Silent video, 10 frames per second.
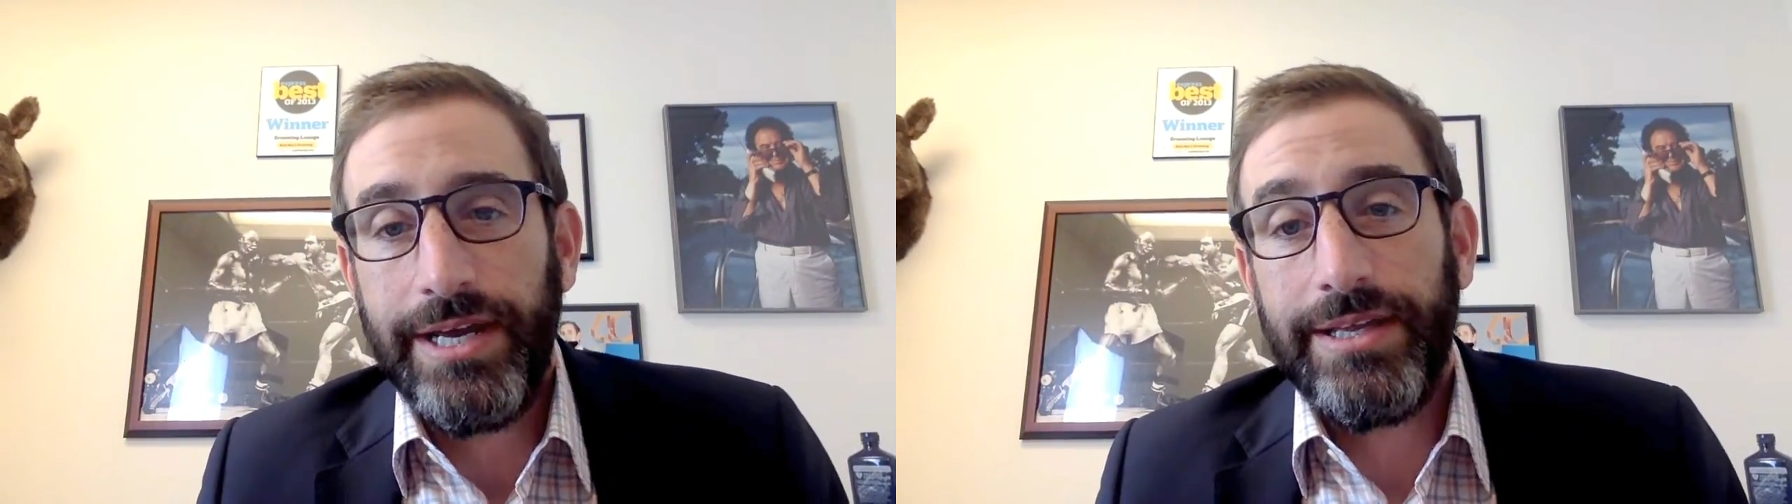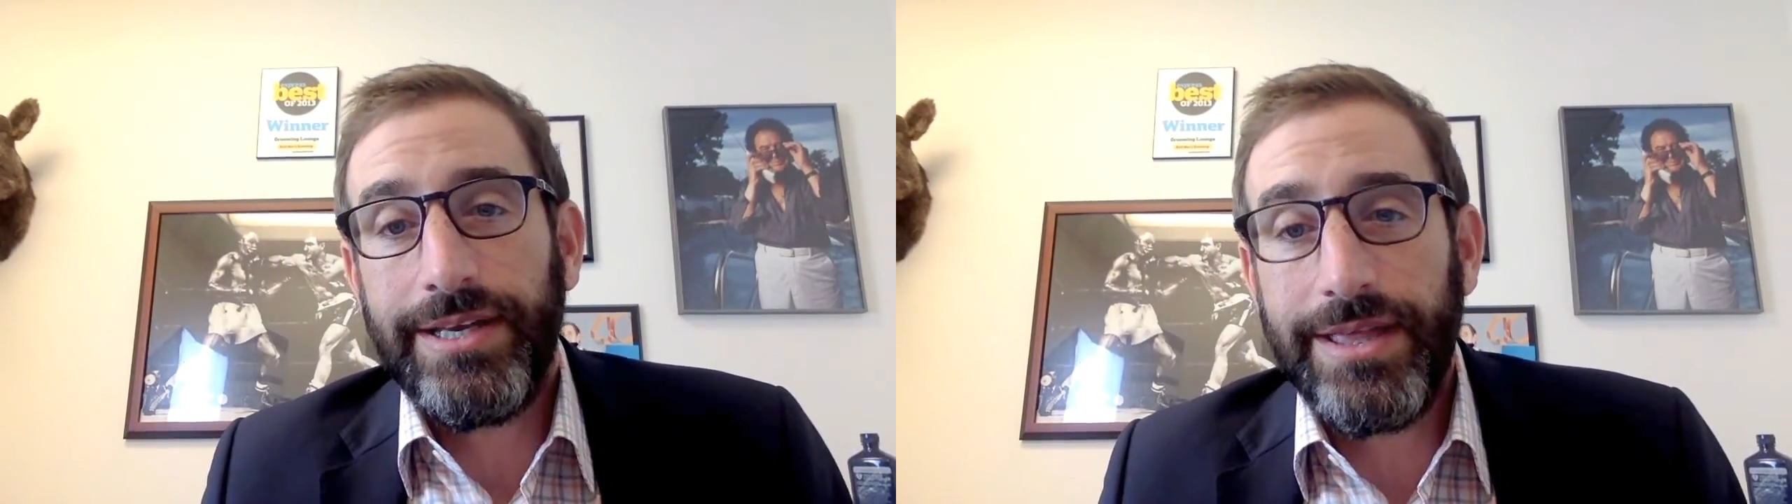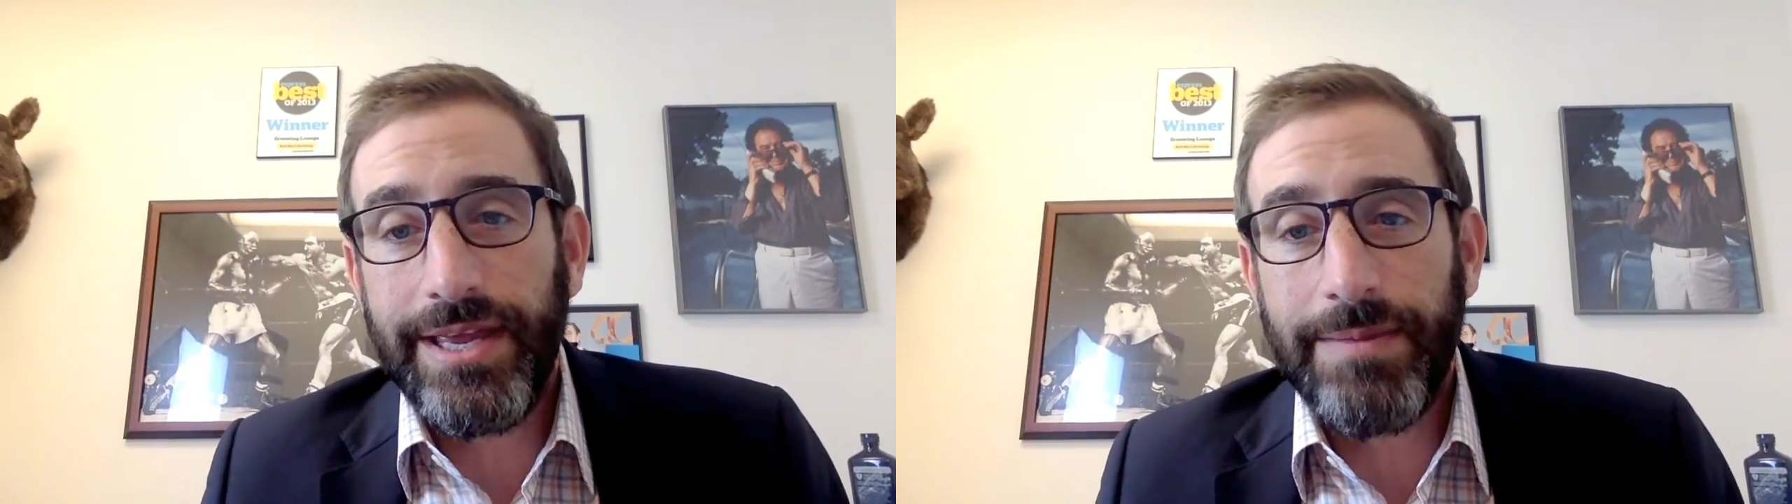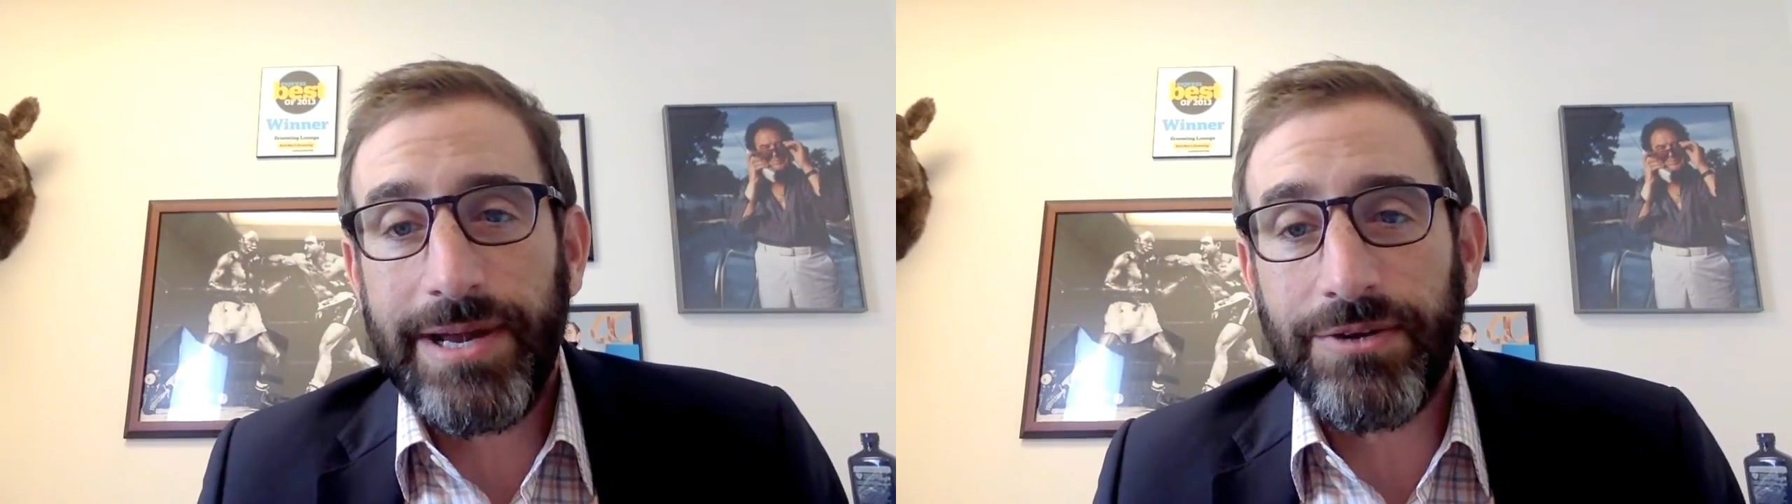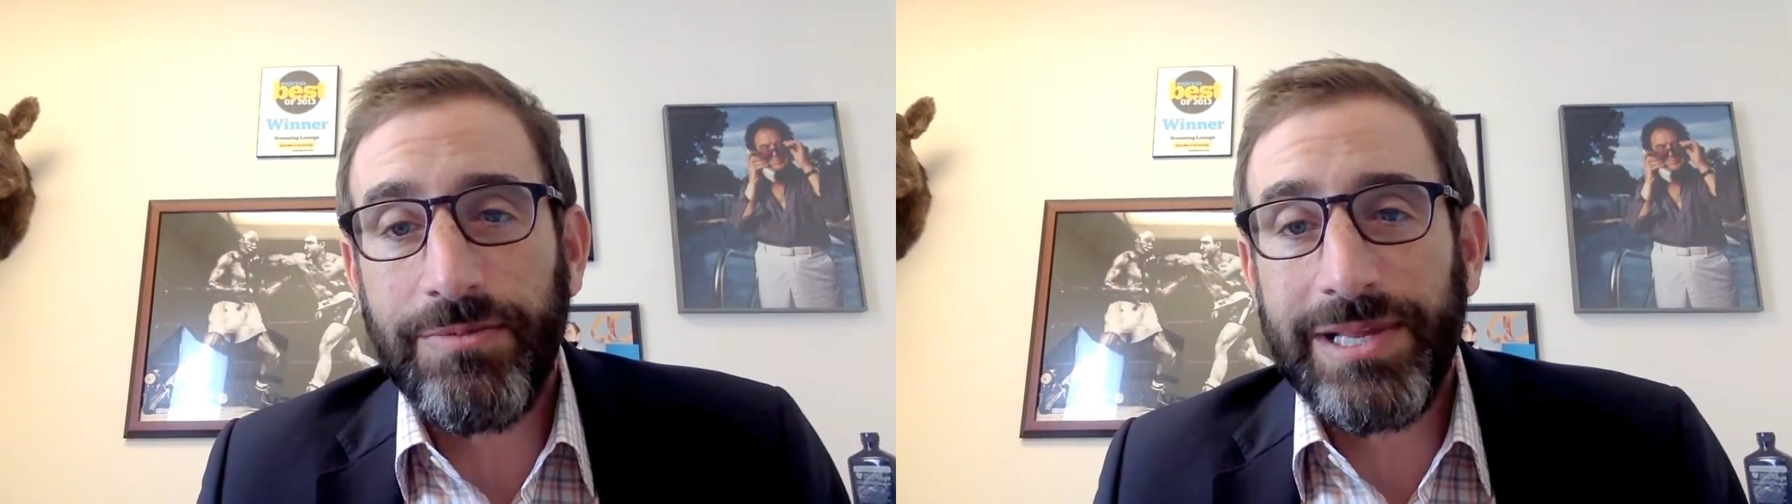The neat thing
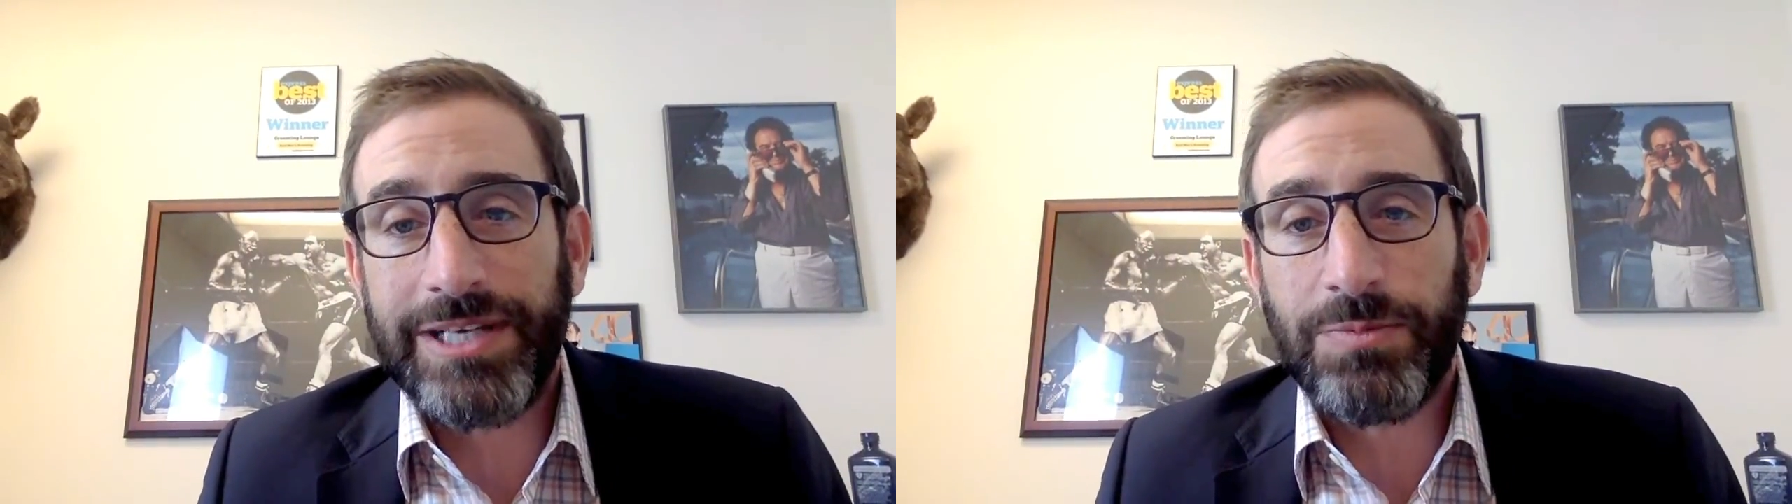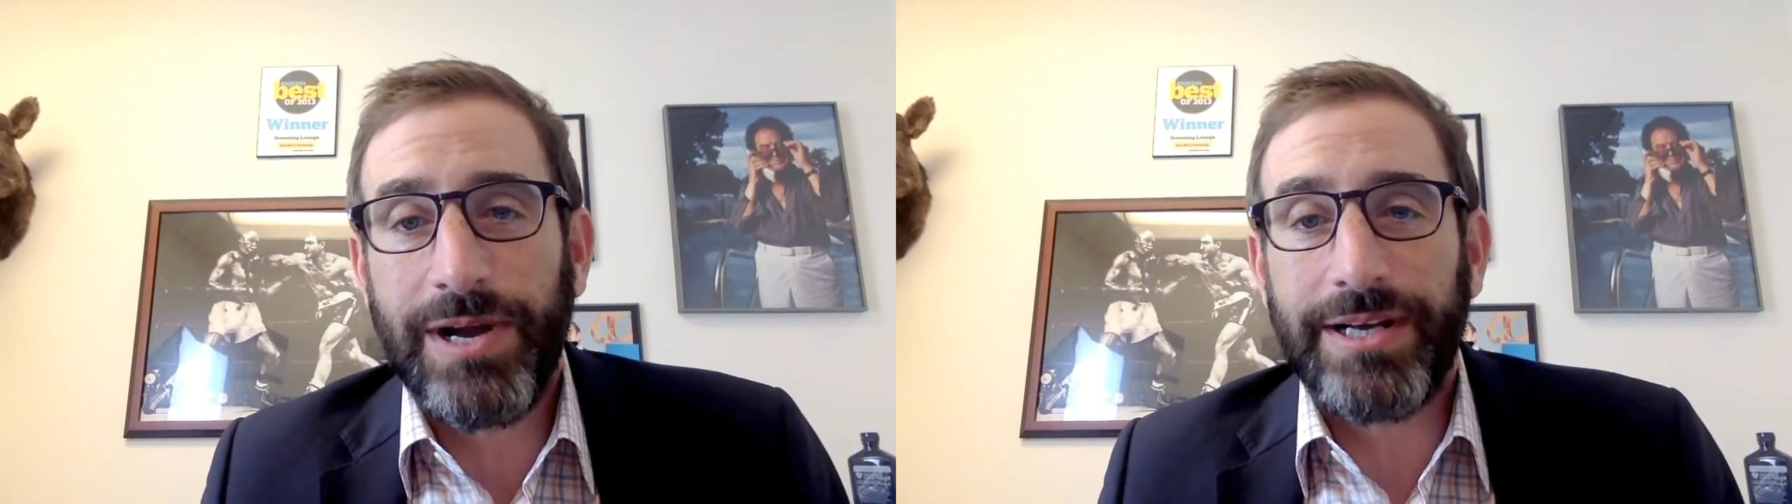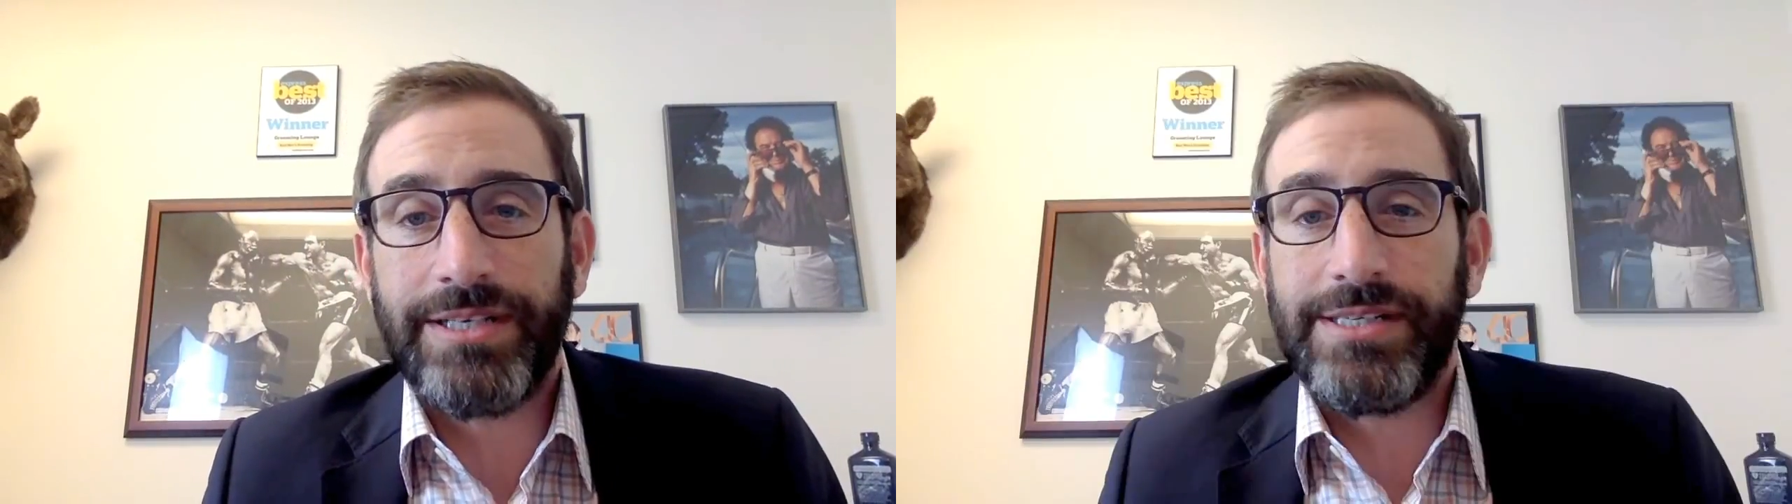about Grooming Lounge products